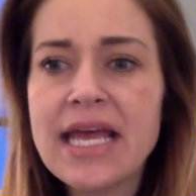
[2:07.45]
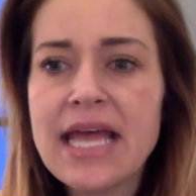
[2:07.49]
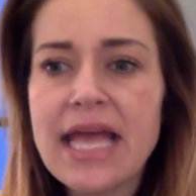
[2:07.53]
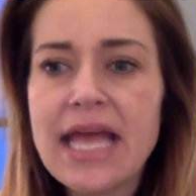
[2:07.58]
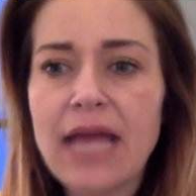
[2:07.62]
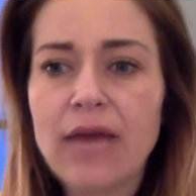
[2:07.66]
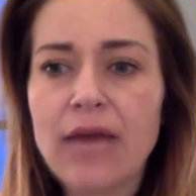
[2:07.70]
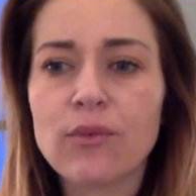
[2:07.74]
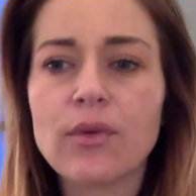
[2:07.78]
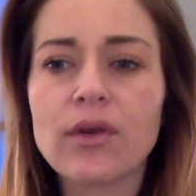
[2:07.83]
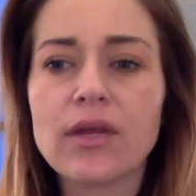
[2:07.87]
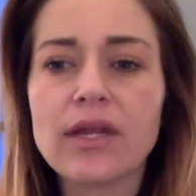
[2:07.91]

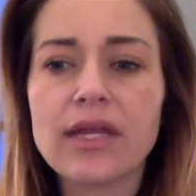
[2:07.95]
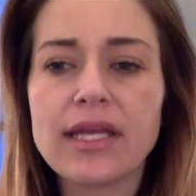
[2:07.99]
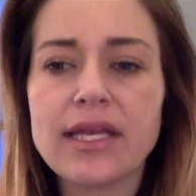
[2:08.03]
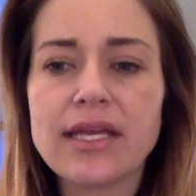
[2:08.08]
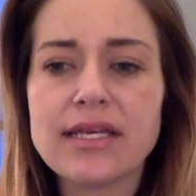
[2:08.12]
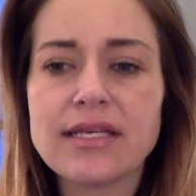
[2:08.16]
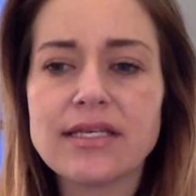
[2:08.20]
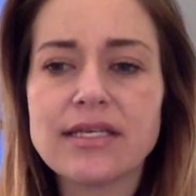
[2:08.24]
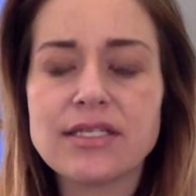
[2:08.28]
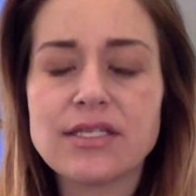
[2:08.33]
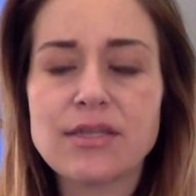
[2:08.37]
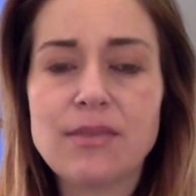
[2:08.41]
it really
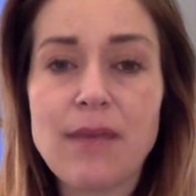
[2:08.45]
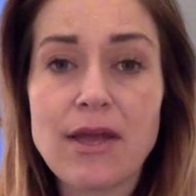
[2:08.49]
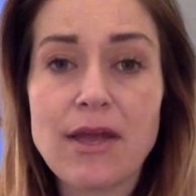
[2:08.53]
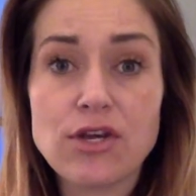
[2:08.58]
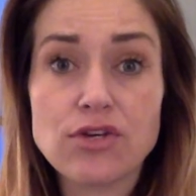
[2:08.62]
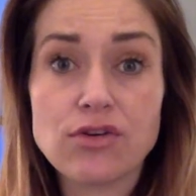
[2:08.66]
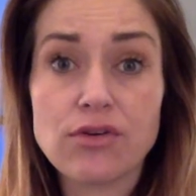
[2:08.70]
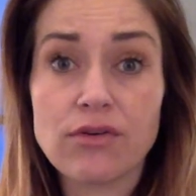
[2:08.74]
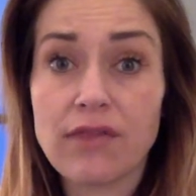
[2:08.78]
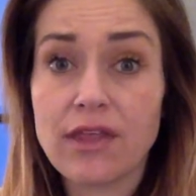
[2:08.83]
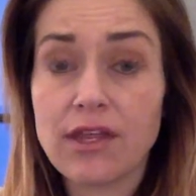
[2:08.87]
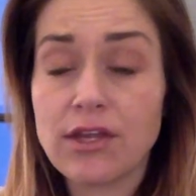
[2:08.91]
is to make
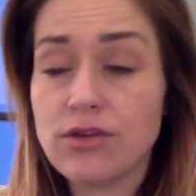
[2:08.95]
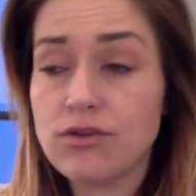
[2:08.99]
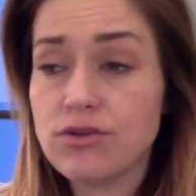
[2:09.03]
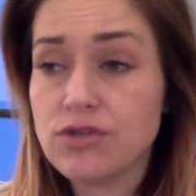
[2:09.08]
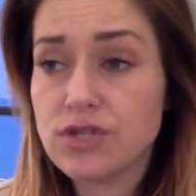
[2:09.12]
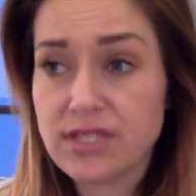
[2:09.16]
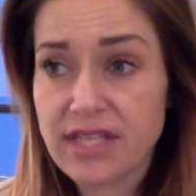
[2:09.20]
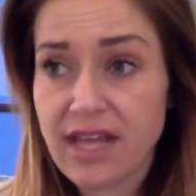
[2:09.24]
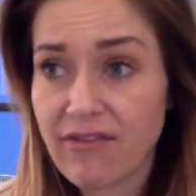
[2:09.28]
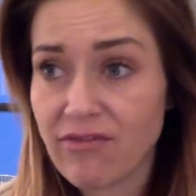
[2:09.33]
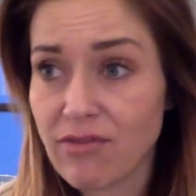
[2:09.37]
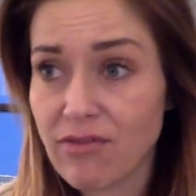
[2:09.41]
sure that you
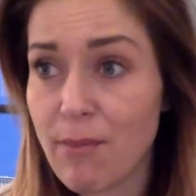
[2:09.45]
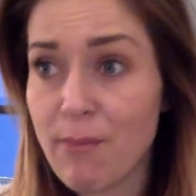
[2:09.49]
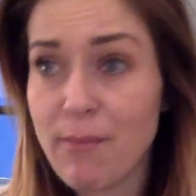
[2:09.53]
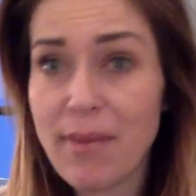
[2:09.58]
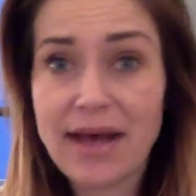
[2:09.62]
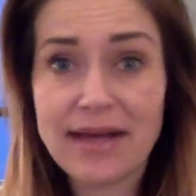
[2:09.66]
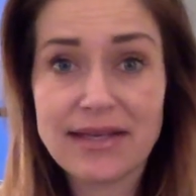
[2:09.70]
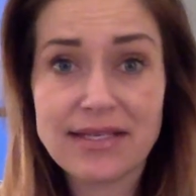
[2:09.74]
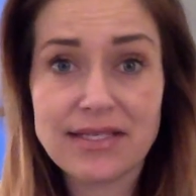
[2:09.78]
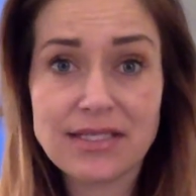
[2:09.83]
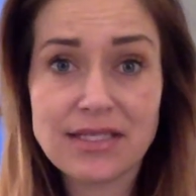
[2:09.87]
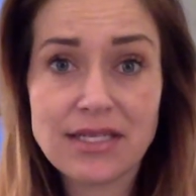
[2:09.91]
just have the
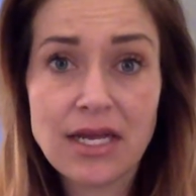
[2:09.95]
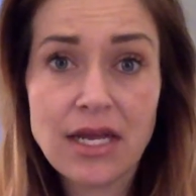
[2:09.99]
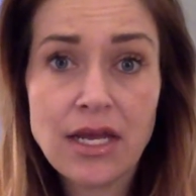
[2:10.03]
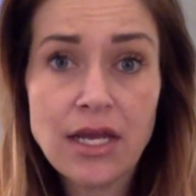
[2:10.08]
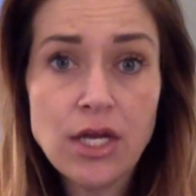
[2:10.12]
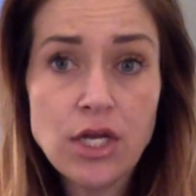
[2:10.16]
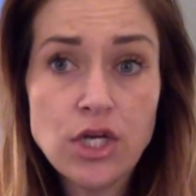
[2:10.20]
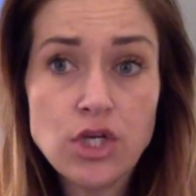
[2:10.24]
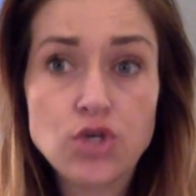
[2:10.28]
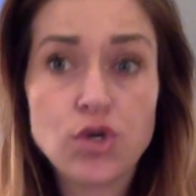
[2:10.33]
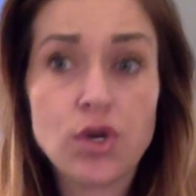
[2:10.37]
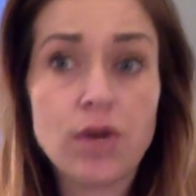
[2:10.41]
best
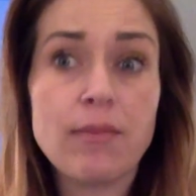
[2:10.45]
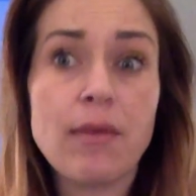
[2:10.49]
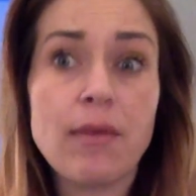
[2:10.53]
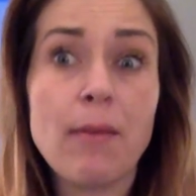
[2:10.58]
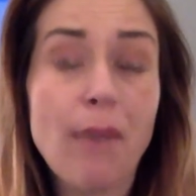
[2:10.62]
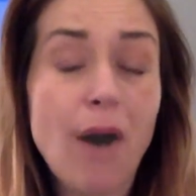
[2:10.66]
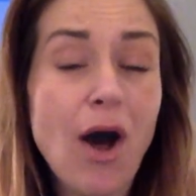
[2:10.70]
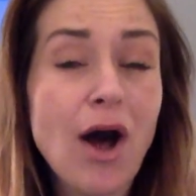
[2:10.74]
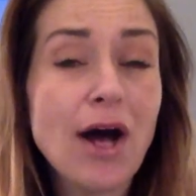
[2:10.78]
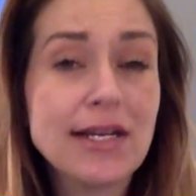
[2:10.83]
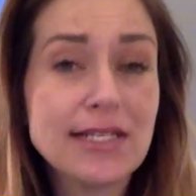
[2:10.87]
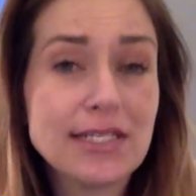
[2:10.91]
treatment
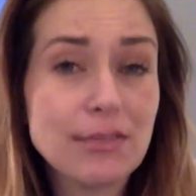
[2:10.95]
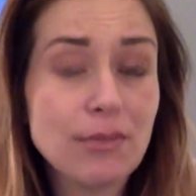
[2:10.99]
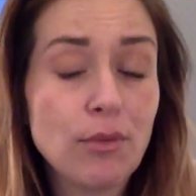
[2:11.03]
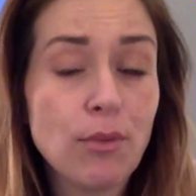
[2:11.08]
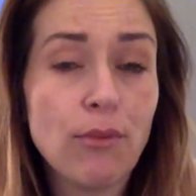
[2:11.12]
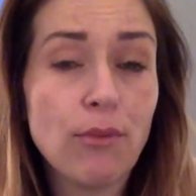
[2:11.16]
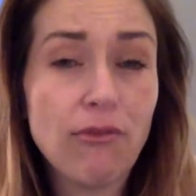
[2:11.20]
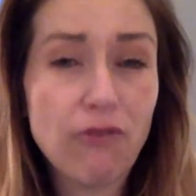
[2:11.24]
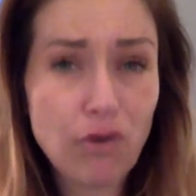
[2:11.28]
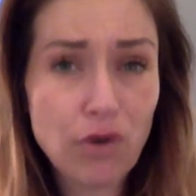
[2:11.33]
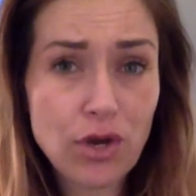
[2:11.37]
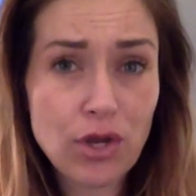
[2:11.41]
possible
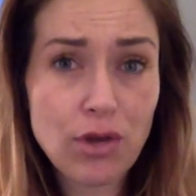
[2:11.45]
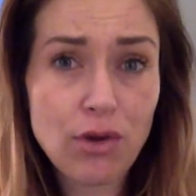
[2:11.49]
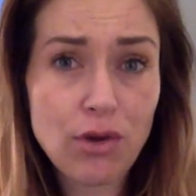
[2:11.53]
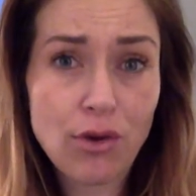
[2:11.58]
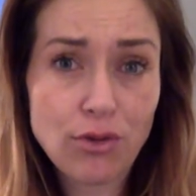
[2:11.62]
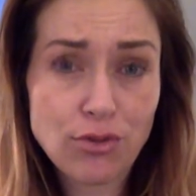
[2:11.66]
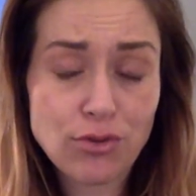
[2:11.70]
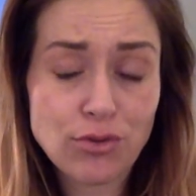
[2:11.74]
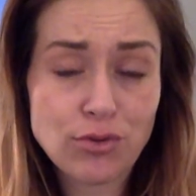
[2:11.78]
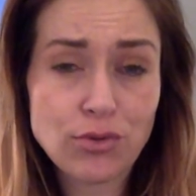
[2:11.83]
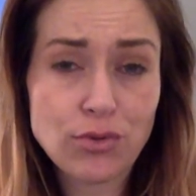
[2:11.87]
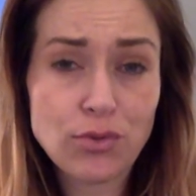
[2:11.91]
before you go
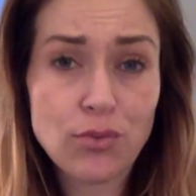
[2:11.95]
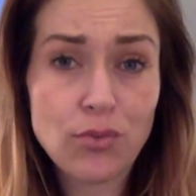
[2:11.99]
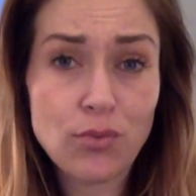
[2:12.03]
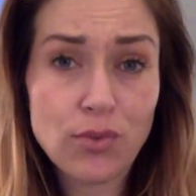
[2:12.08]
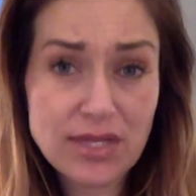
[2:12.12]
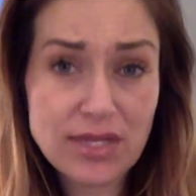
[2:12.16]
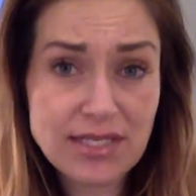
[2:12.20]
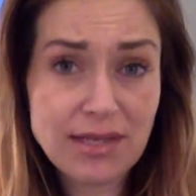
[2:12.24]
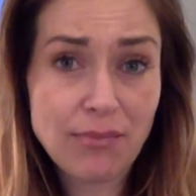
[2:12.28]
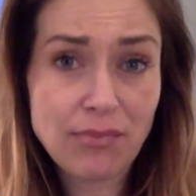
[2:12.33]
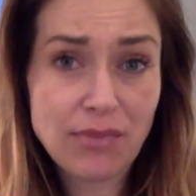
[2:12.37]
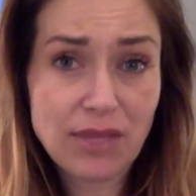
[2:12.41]
through
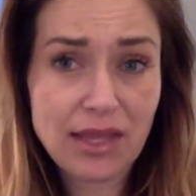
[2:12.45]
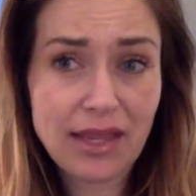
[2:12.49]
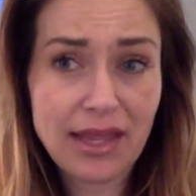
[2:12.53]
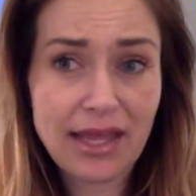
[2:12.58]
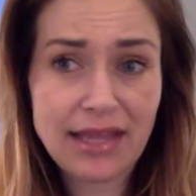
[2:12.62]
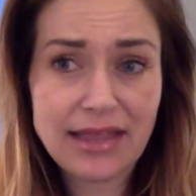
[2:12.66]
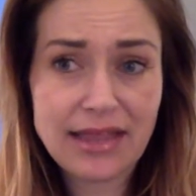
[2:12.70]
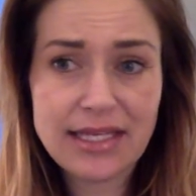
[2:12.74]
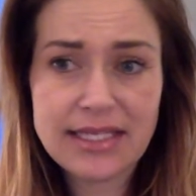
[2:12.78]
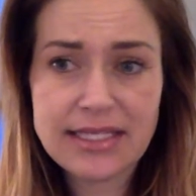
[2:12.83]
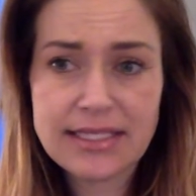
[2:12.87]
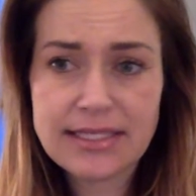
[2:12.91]
with something
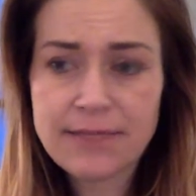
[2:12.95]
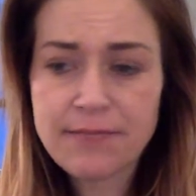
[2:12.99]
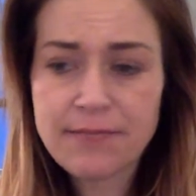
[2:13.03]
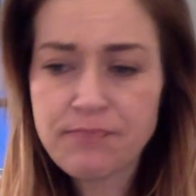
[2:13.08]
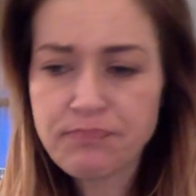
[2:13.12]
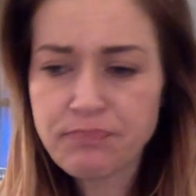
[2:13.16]
like this.